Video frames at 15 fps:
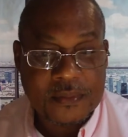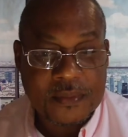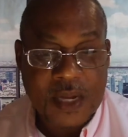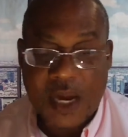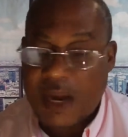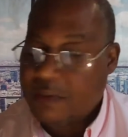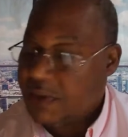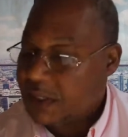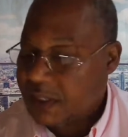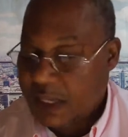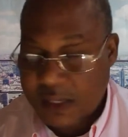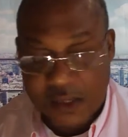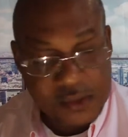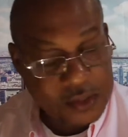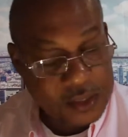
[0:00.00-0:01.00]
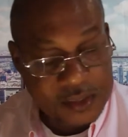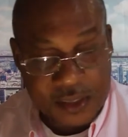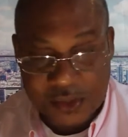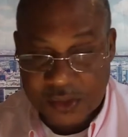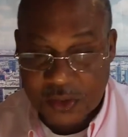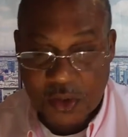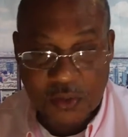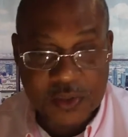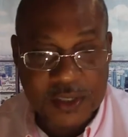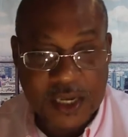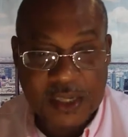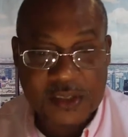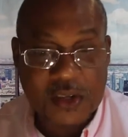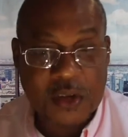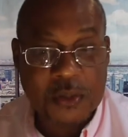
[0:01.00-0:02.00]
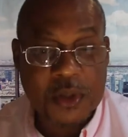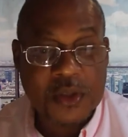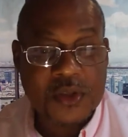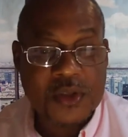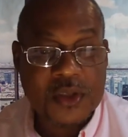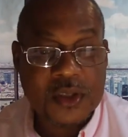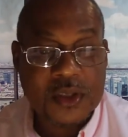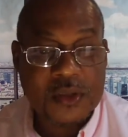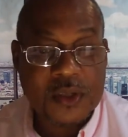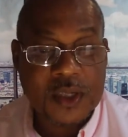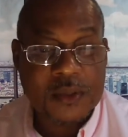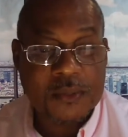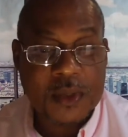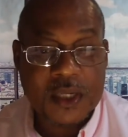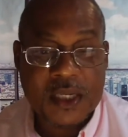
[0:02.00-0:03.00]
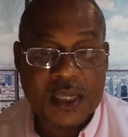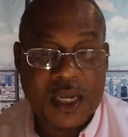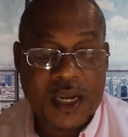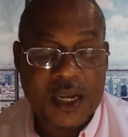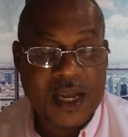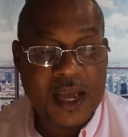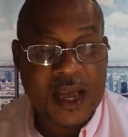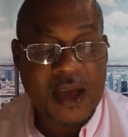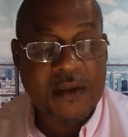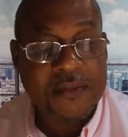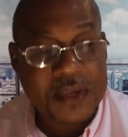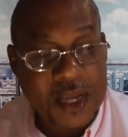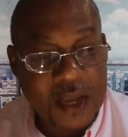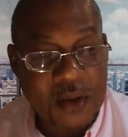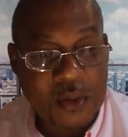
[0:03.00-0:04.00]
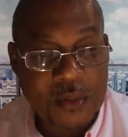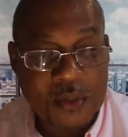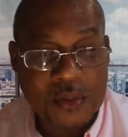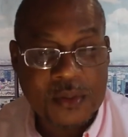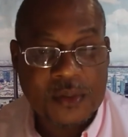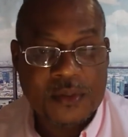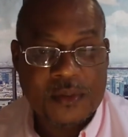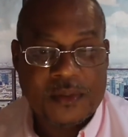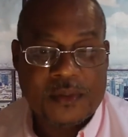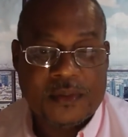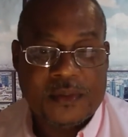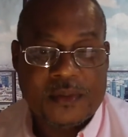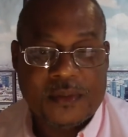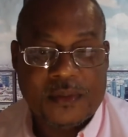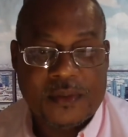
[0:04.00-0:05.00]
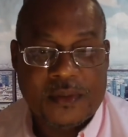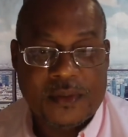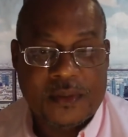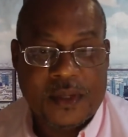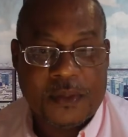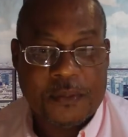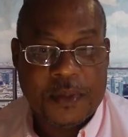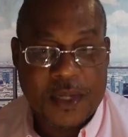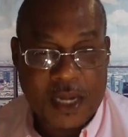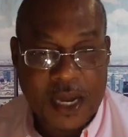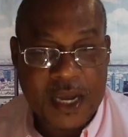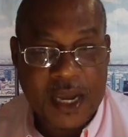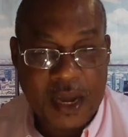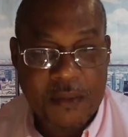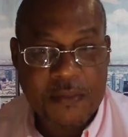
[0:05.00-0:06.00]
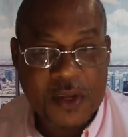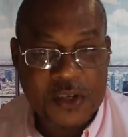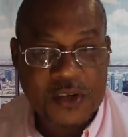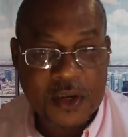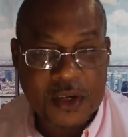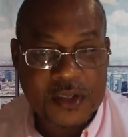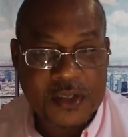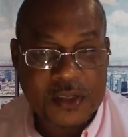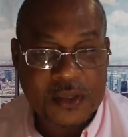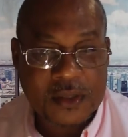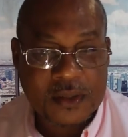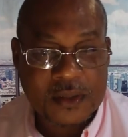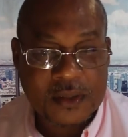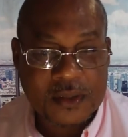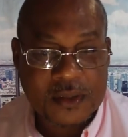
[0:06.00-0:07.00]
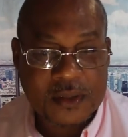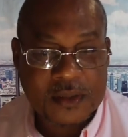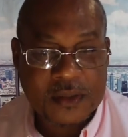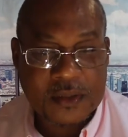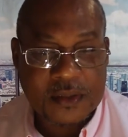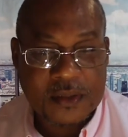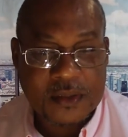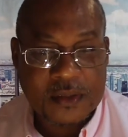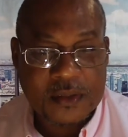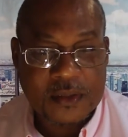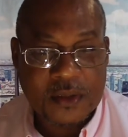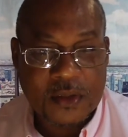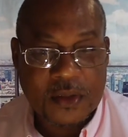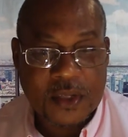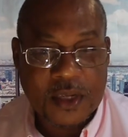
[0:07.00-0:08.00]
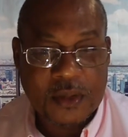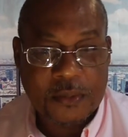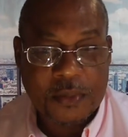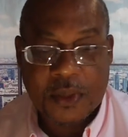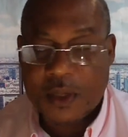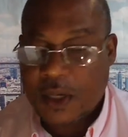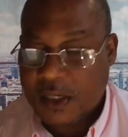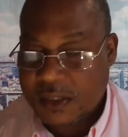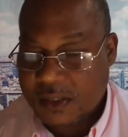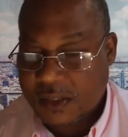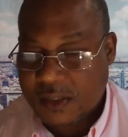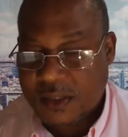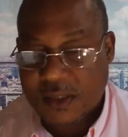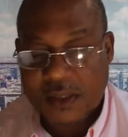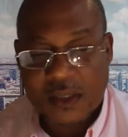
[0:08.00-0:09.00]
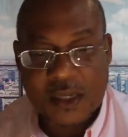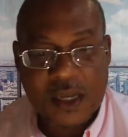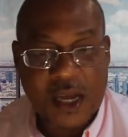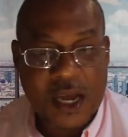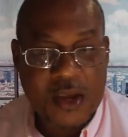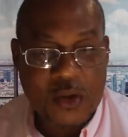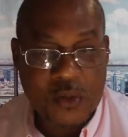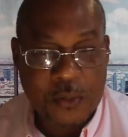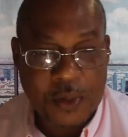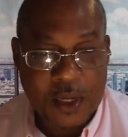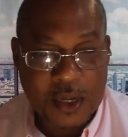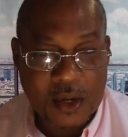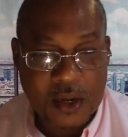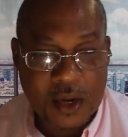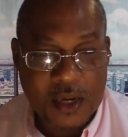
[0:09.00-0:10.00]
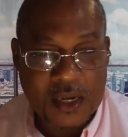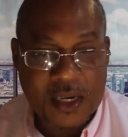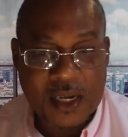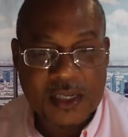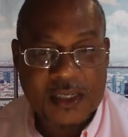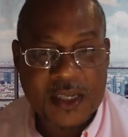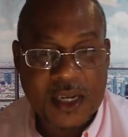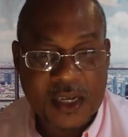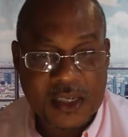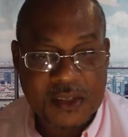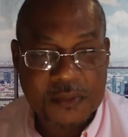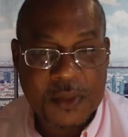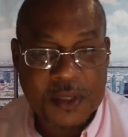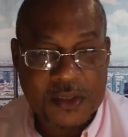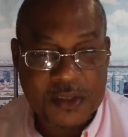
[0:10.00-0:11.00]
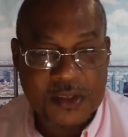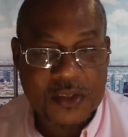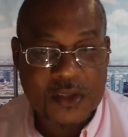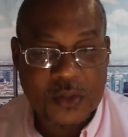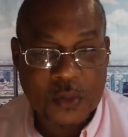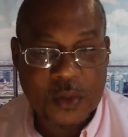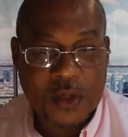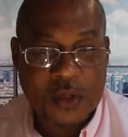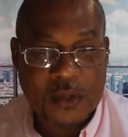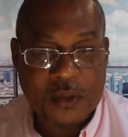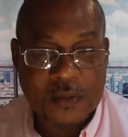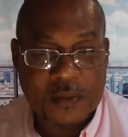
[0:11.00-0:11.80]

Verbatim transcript: I haven't attended church since COVID. That's almost about a year and a half now. But I am the church. Okay, because I obey God and I take his message to the world,